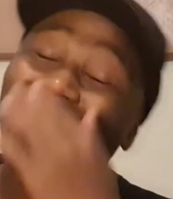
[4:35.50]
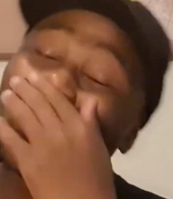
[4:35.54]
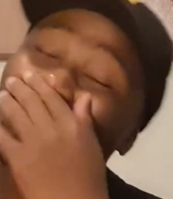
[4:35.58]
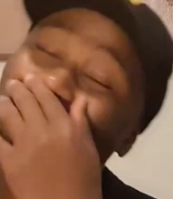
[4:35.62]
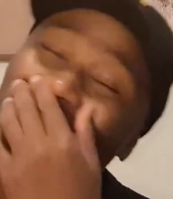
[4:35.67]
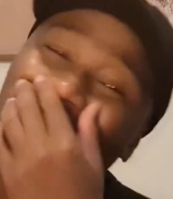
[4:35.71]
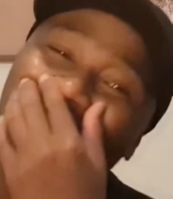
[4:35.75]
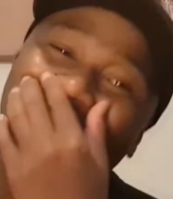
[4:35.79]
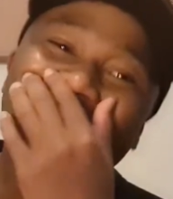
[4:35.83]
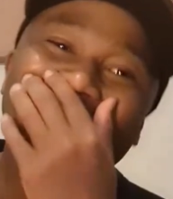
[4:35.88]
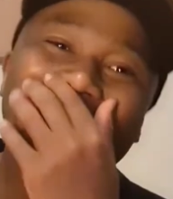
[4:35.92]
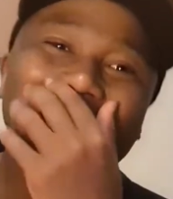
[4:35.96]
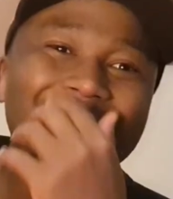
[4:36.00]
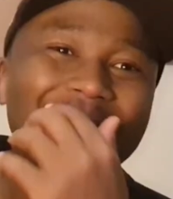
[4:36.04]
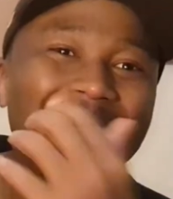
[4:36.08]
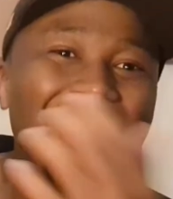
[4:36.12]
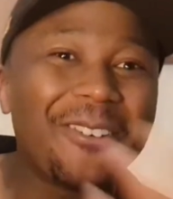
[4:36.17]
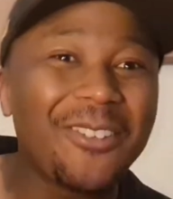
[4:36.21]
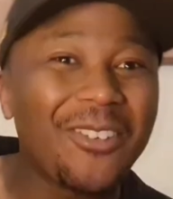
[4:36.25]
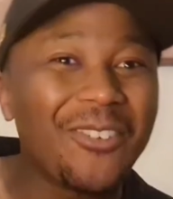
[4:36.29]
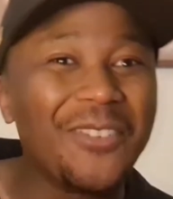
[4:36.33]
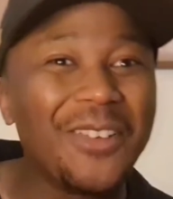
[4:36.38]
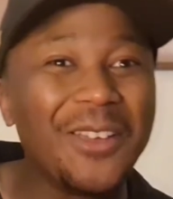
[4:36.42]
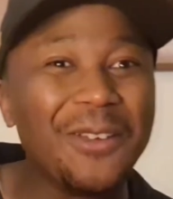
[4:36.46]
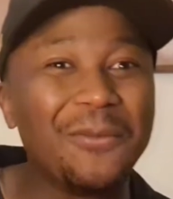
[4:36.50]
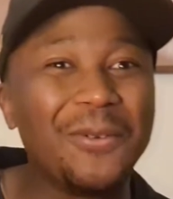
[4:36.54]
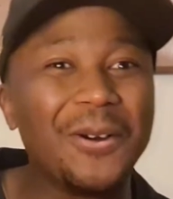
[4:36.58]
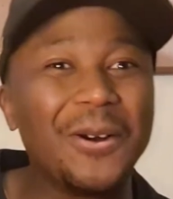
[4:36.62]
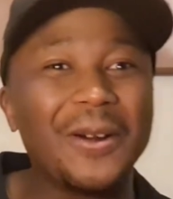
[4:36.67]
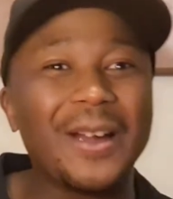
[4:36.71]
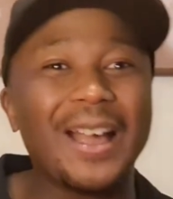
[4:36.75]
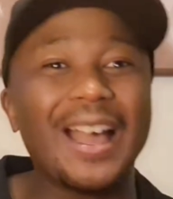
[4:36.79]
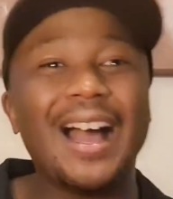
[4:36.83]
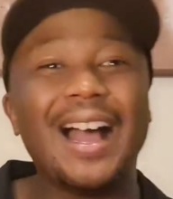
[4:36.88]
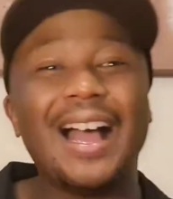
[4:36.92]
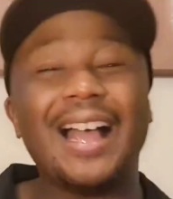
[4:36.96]
they're going to be the death of me.
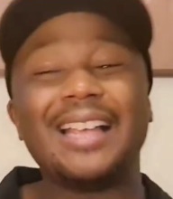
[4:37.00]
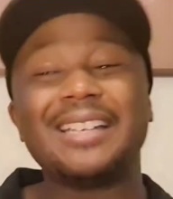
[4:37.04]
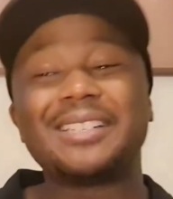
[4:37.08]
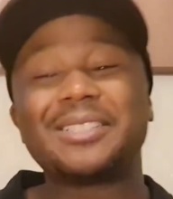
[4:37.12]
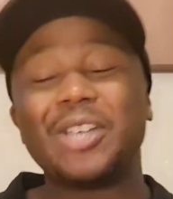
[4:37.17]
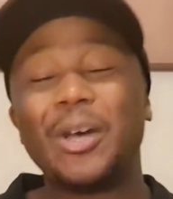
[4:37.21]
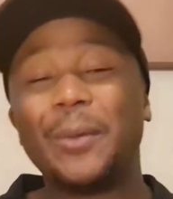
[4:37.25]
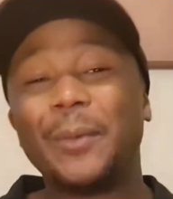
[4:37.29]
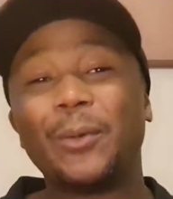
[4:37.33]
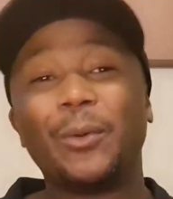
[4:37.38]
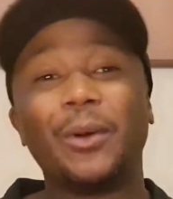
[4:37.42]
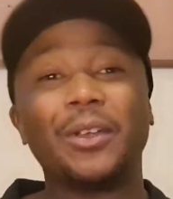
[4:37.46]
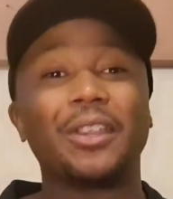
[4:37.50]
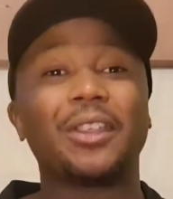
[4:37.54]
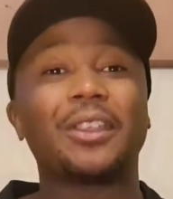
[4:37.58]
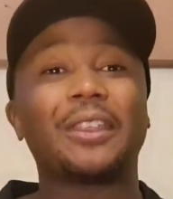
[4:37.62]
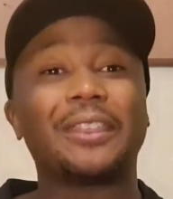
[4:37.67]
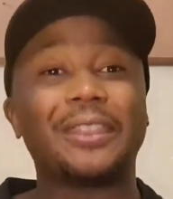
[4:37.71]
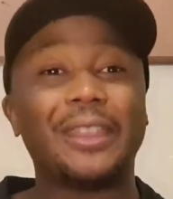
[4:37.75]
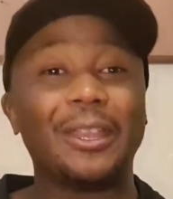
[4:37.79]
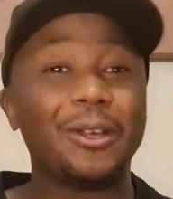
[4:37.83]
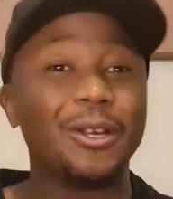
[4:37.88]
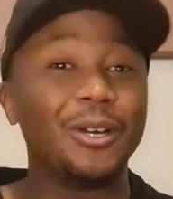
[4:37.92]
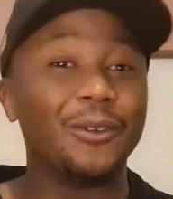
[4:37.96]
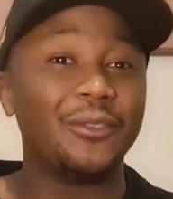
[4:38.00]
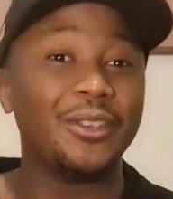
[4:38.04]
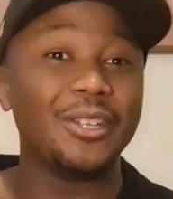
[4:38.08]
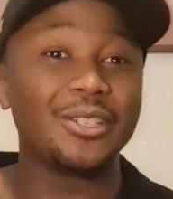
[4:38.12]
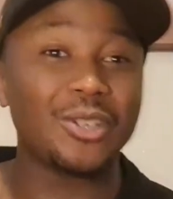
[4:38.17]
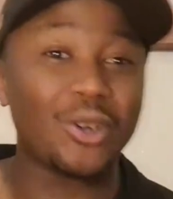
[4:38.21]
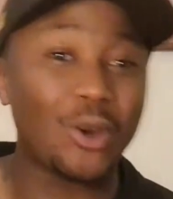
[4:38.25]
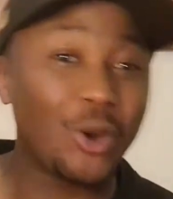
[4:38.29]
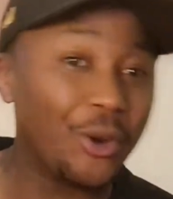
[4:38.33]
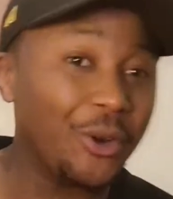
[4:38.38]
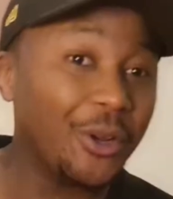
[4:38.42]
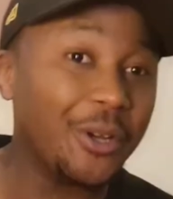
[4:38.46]
But guys, tell me what you think of
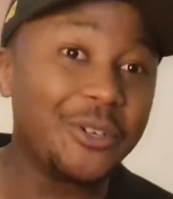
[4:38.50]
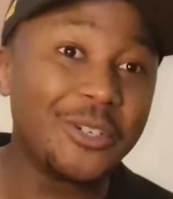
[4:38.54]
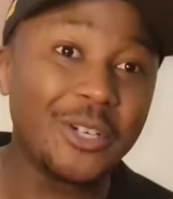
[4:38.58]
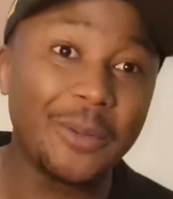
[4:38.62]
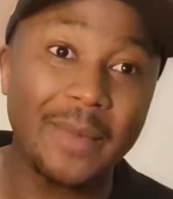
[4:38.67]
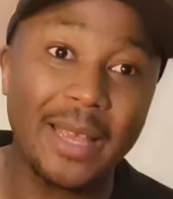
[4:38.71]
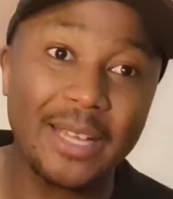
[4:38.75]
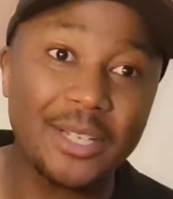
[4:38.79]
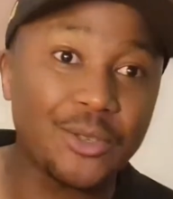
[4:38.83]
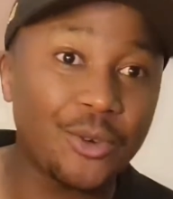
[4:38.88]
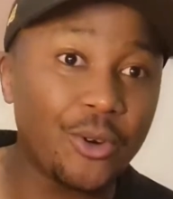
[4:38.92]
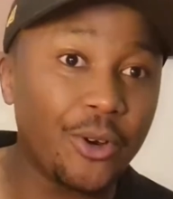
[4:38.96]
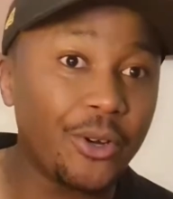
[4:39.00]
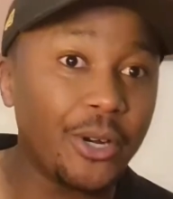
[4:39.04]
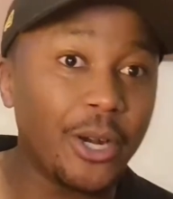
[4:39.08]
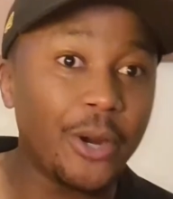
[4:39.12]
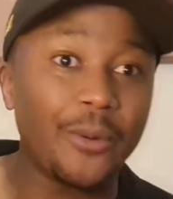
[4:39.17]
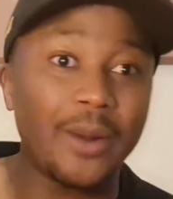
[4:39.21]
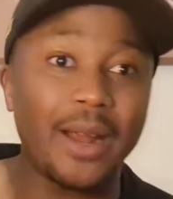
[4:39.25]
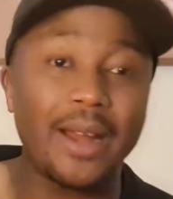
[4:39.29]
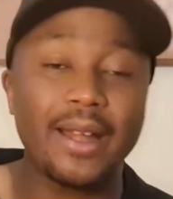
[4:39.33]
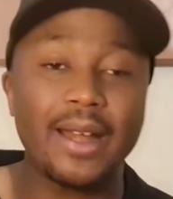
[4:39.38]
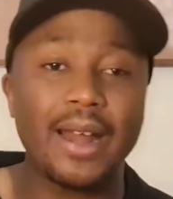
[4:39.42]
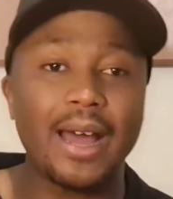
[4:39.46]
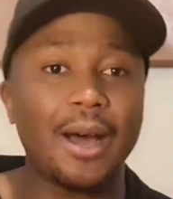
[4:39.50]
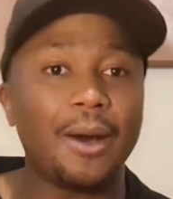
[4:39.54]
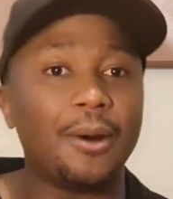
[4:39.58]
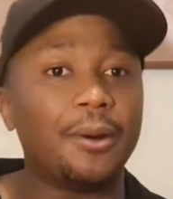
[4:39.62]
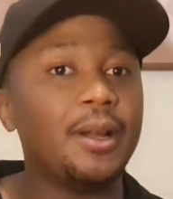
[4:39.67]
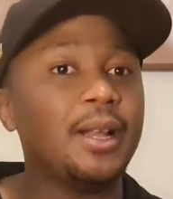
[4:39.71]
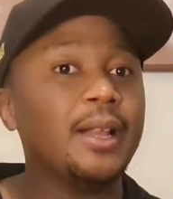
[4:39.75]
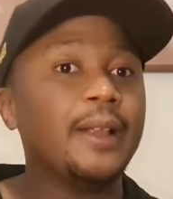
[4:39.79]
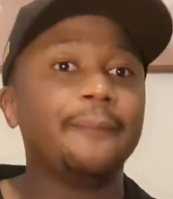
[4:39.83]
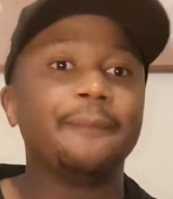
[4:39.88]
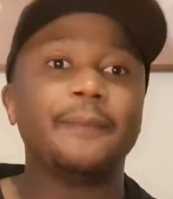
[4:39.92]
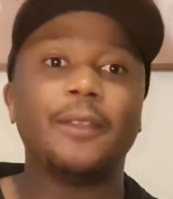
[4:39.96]
this conundrum that's going on right now.